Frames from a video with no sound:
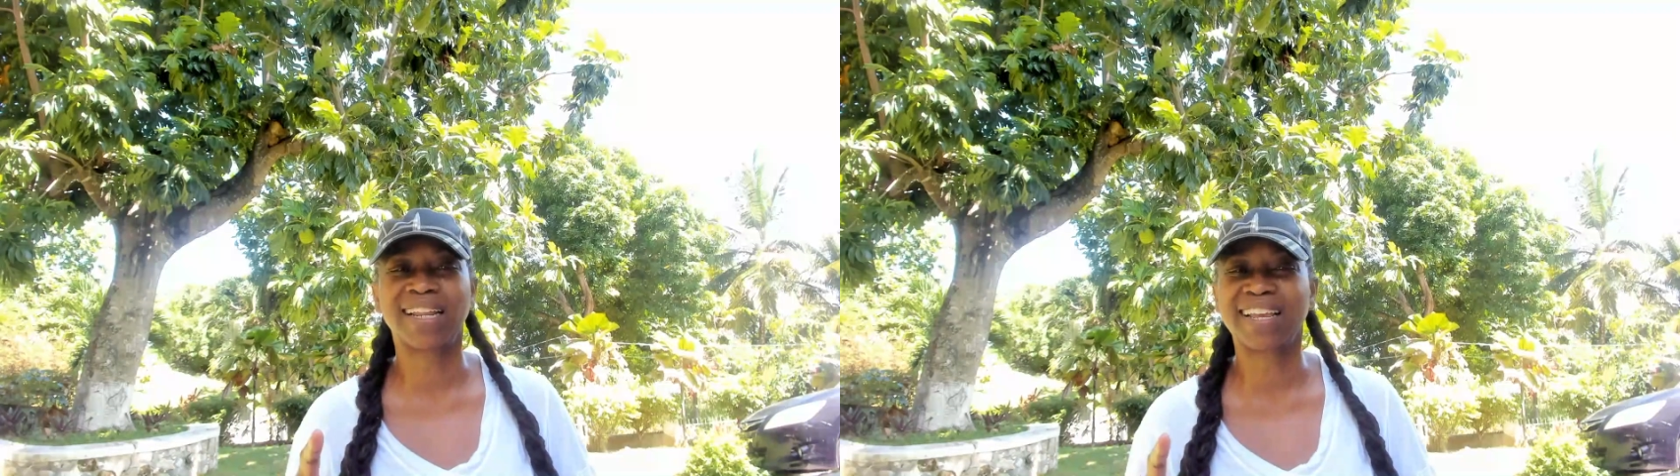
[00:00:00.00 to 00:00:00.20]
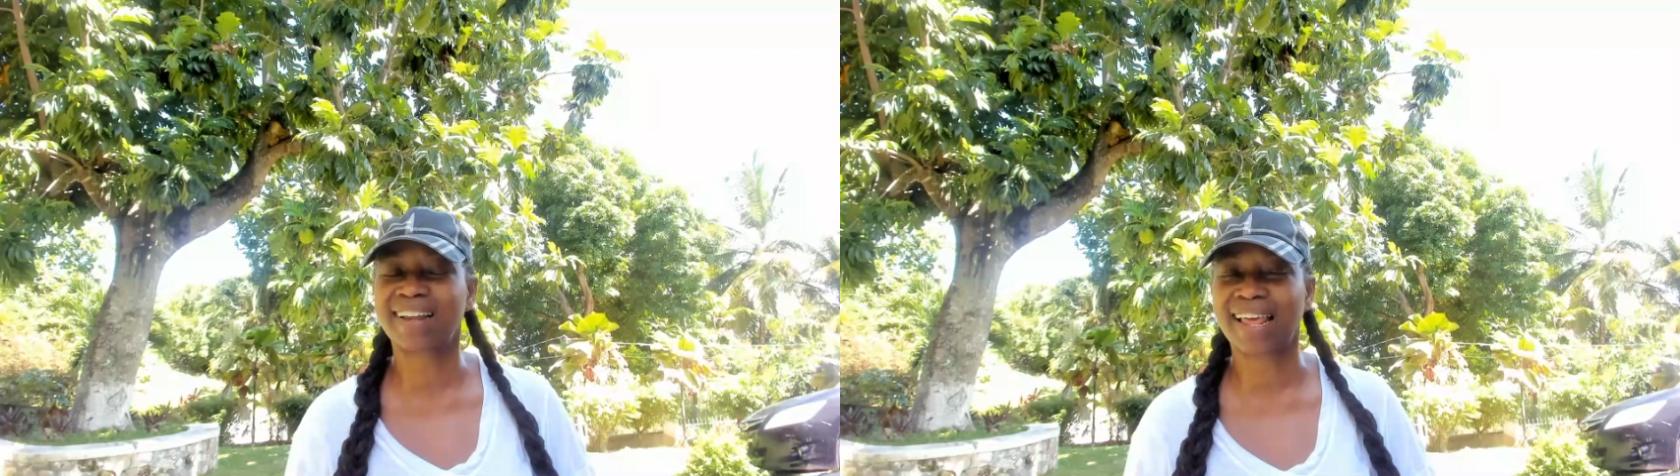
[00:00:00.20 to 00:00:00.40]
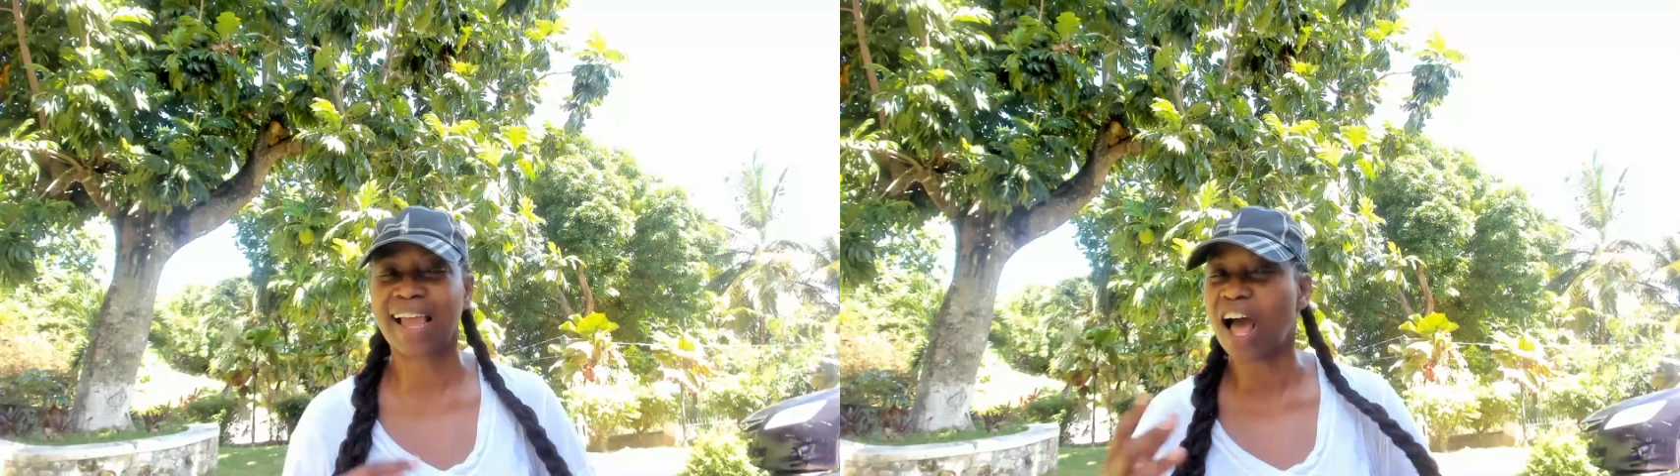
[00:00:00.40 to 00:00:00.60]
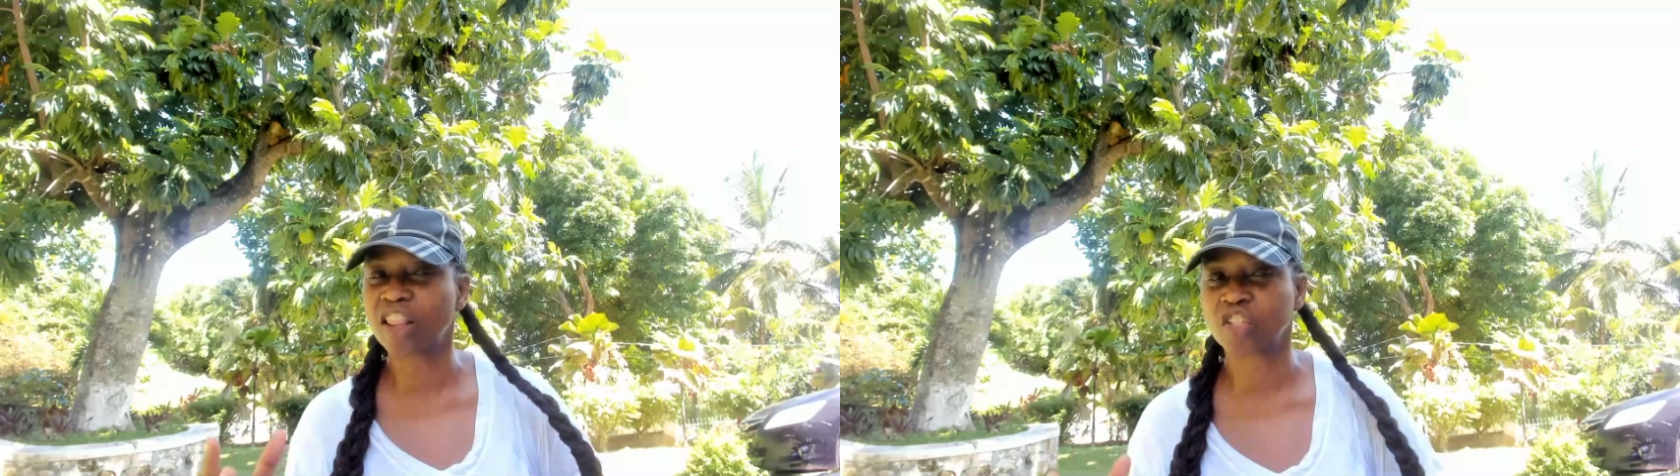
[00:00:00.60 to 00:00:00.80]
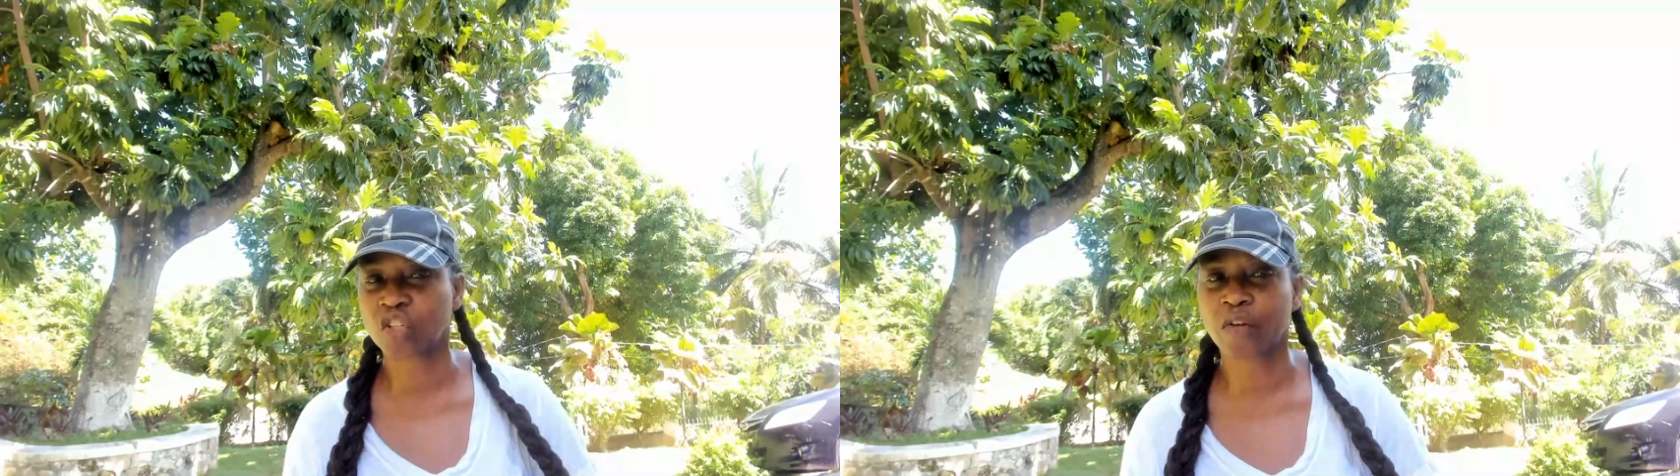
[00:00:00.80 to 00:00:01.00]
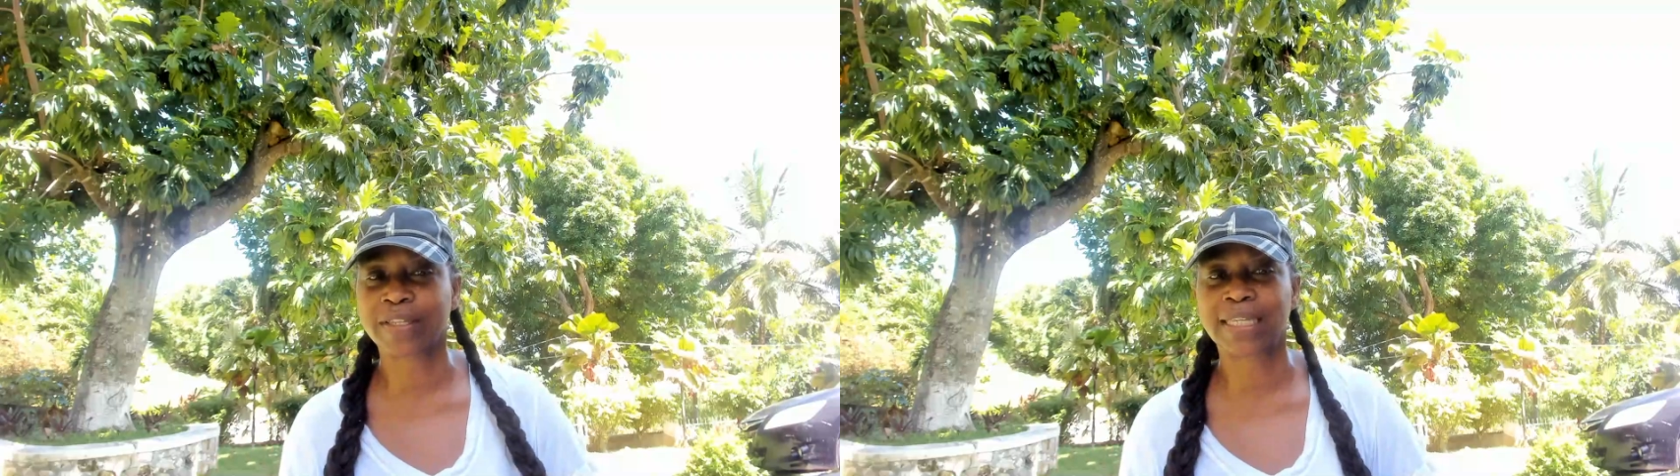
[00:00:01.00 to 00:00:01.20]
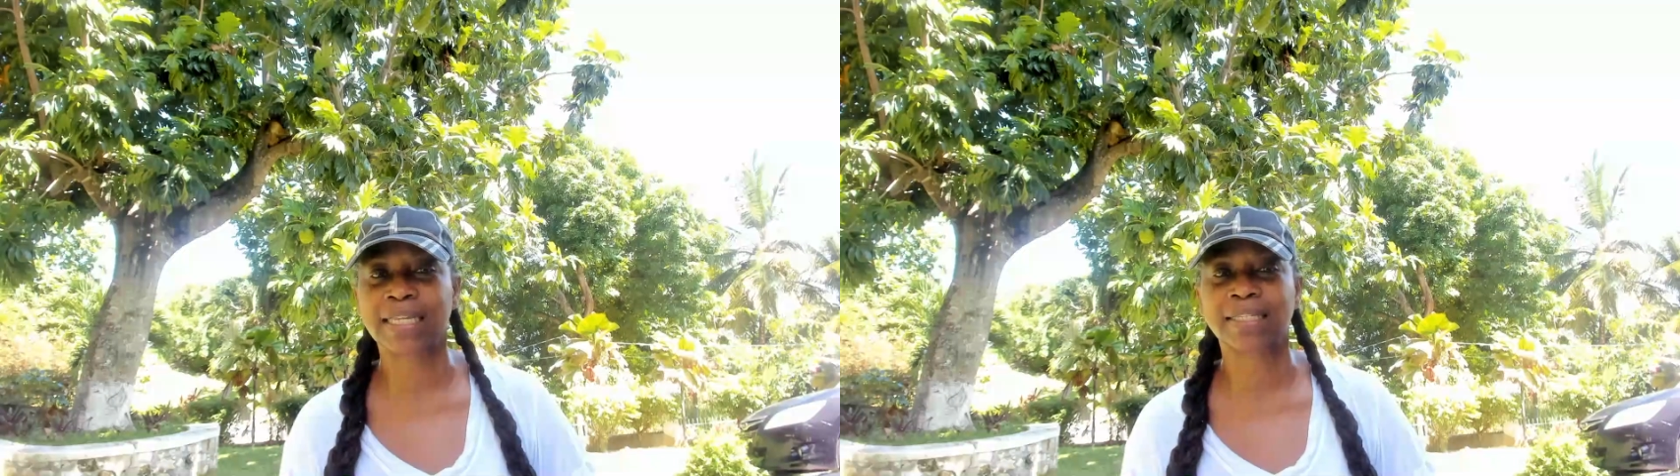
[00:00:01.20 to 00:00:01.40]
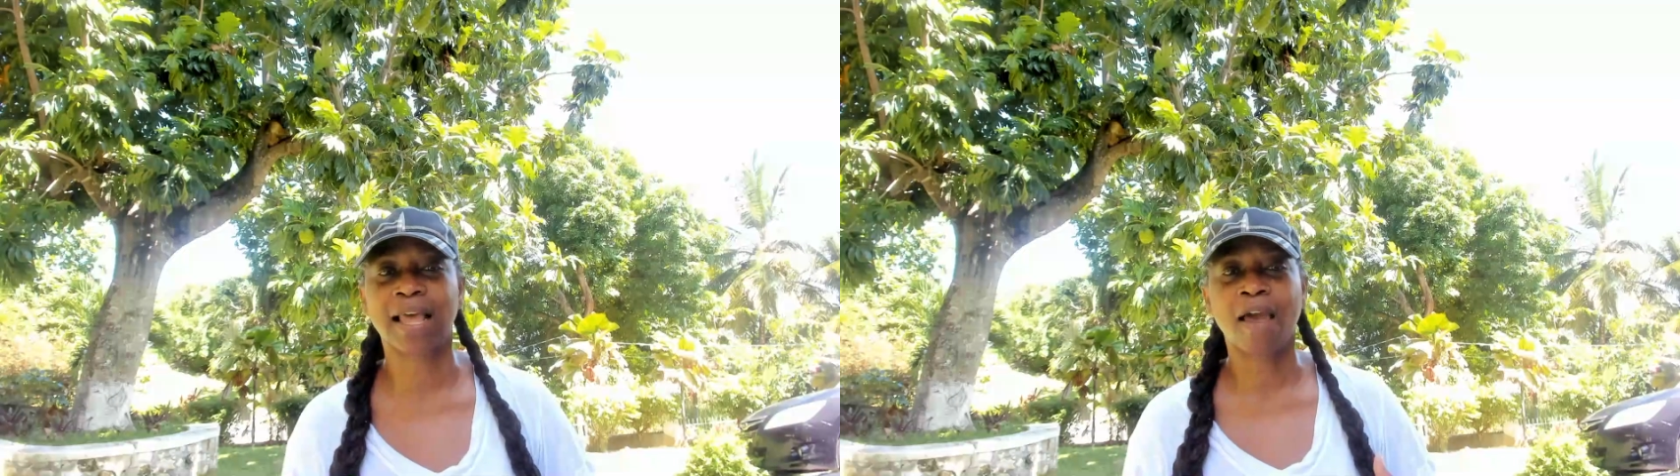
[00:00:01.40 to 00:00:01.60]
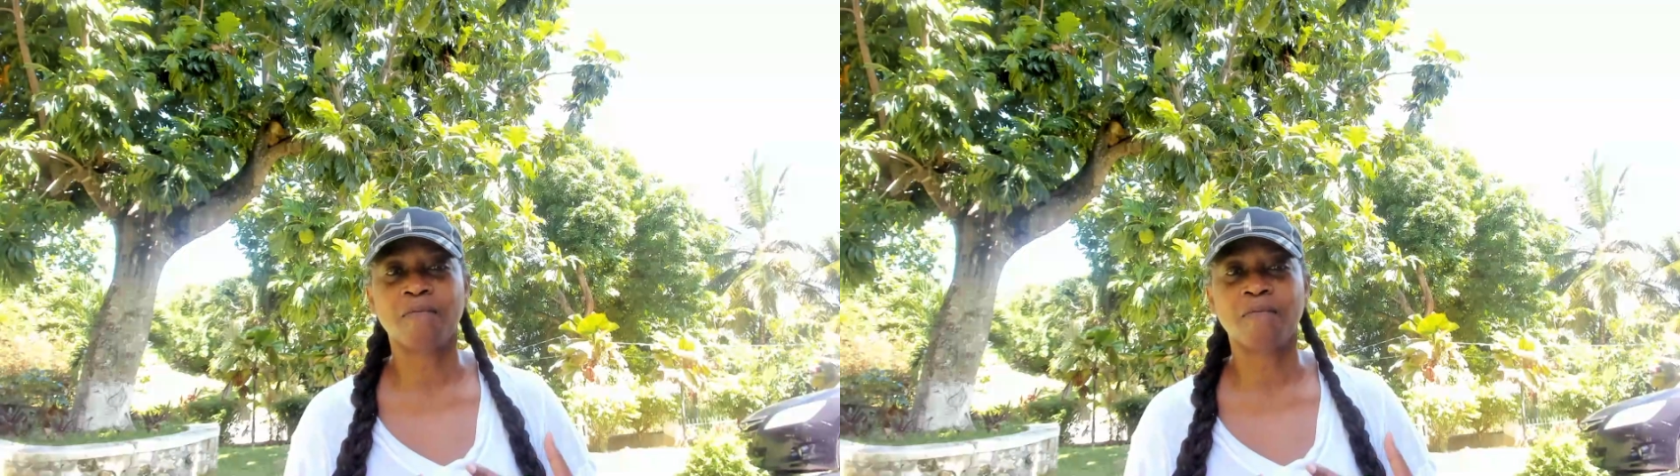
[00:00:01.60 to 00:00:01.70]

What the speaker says: click like other services.